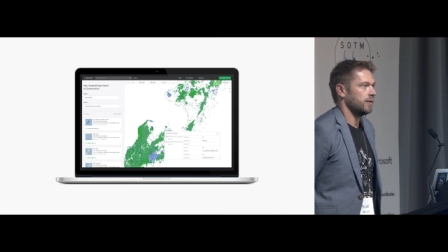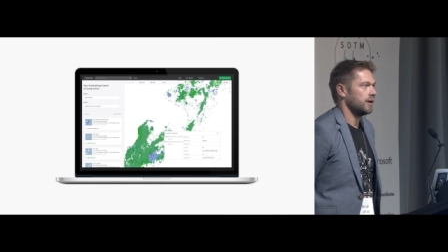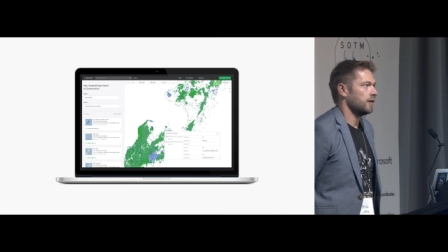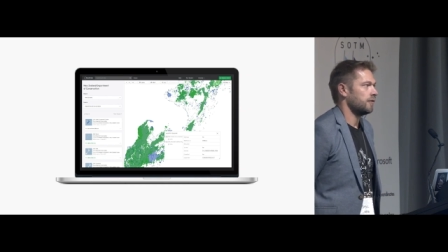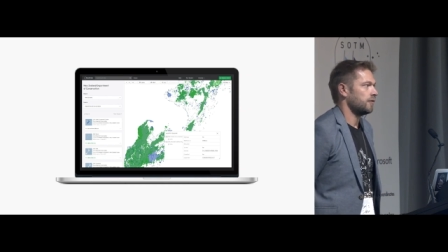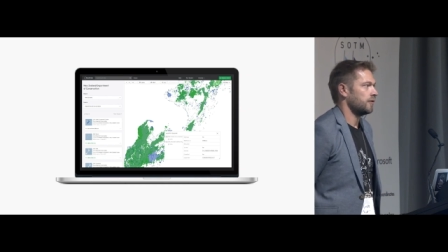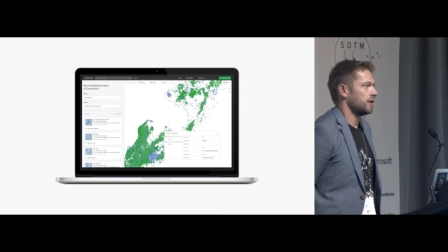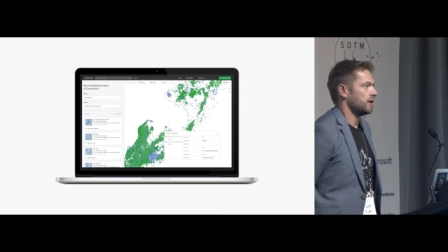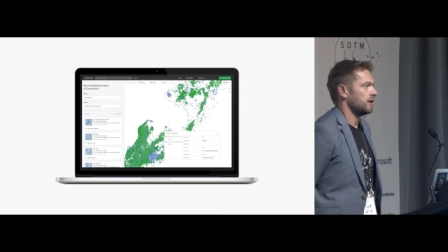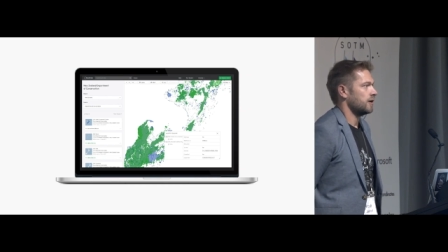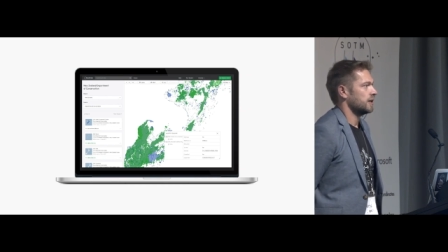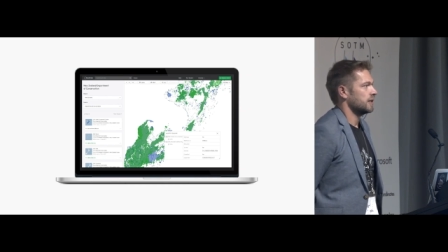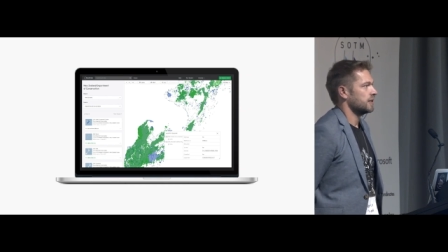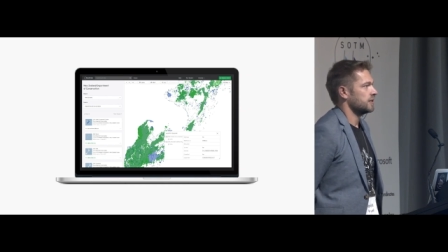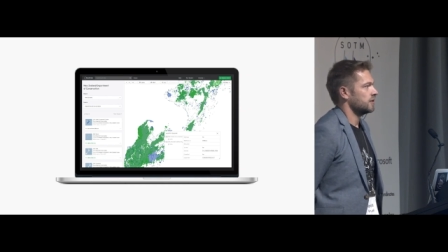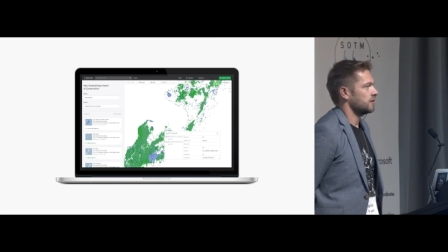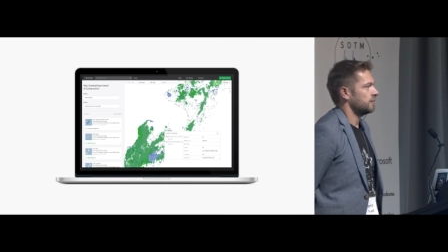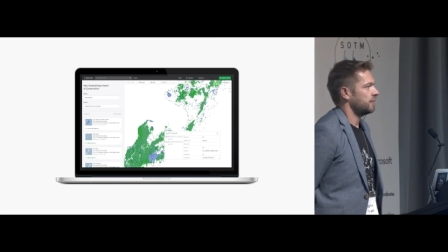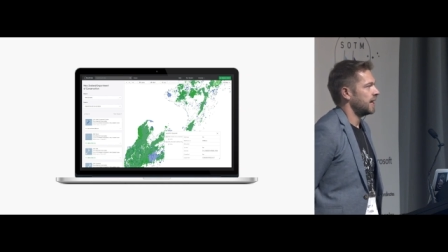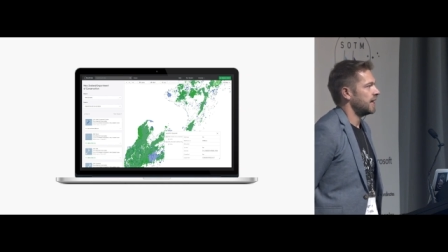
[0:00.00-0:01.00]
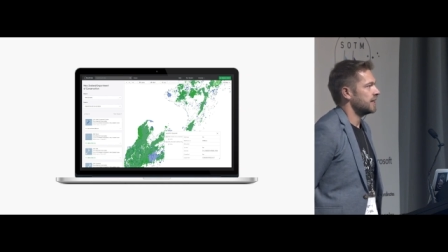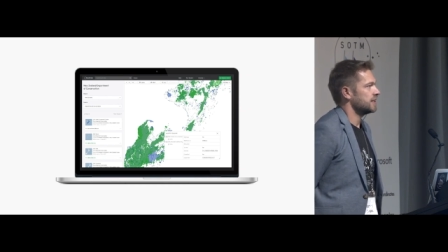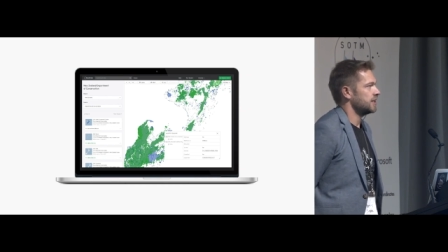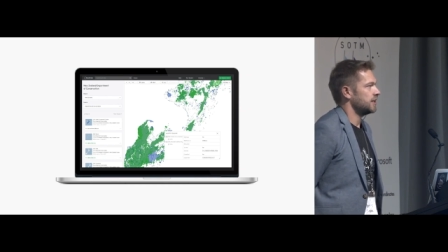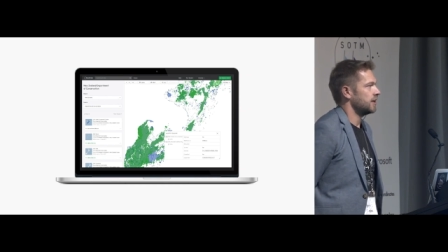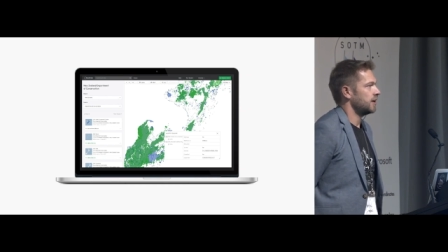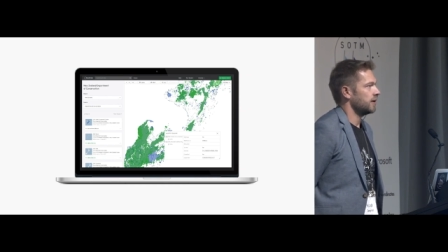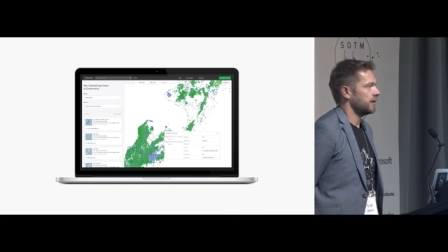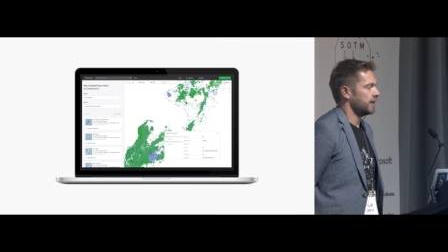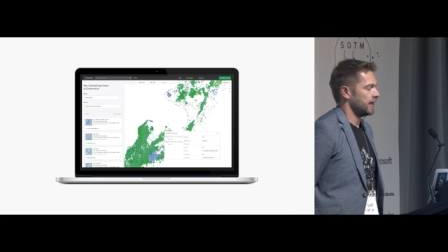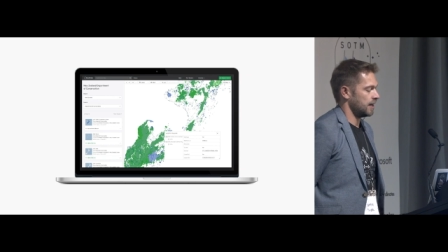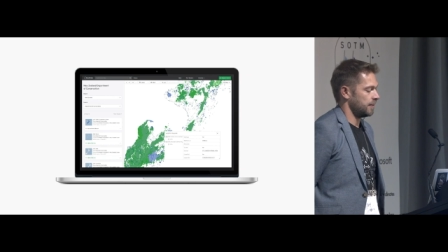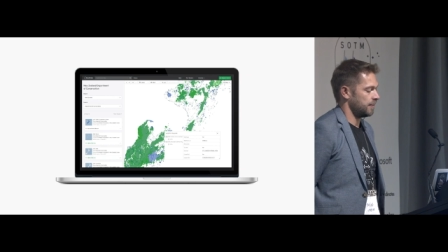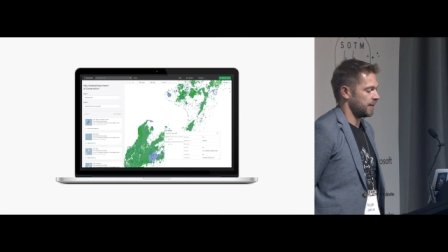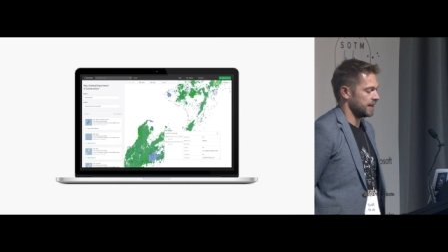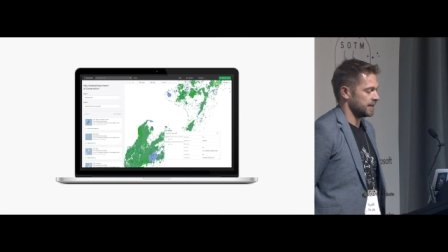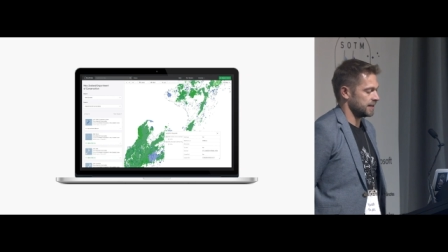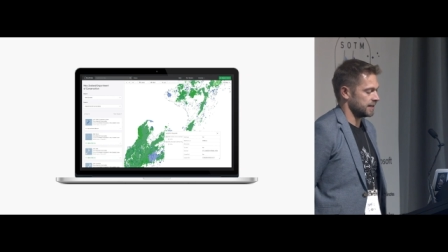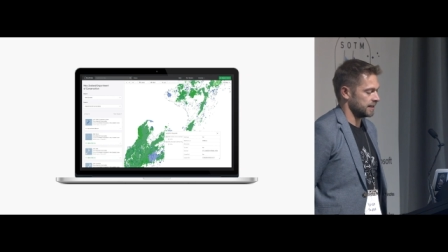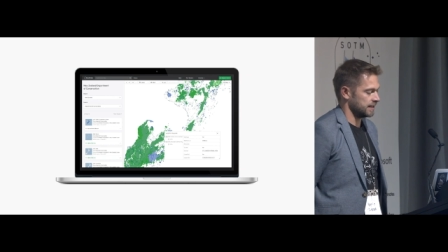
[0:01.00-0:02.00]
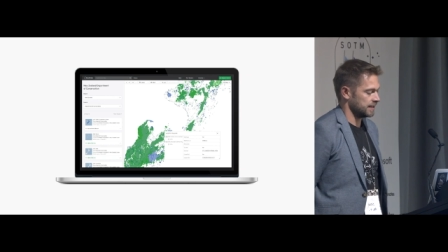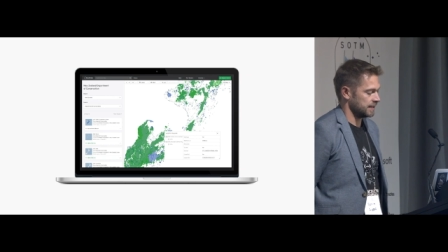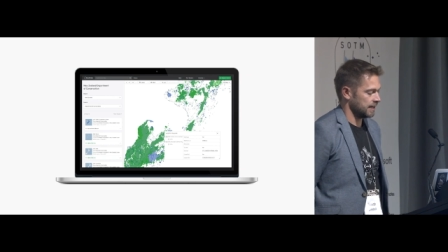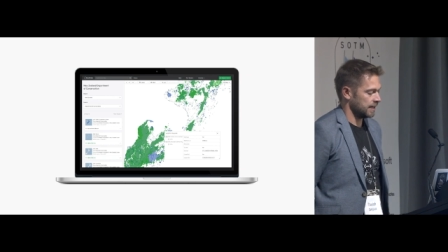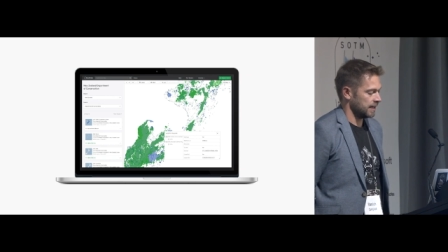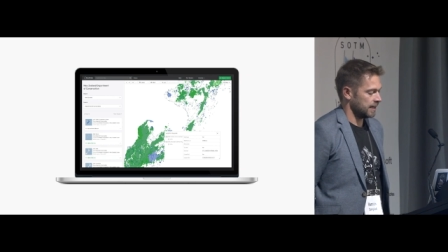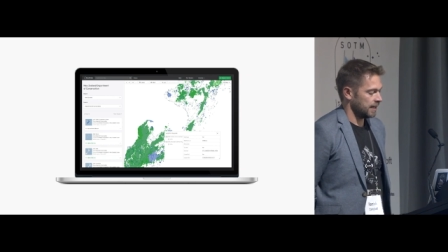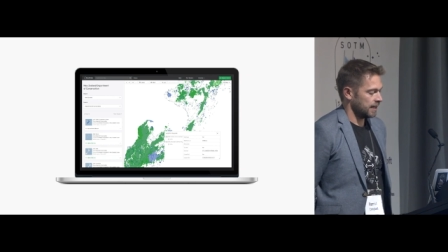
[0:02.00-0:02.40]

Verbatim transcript: we offer it on a sort of pay-as-you-go kind of basis.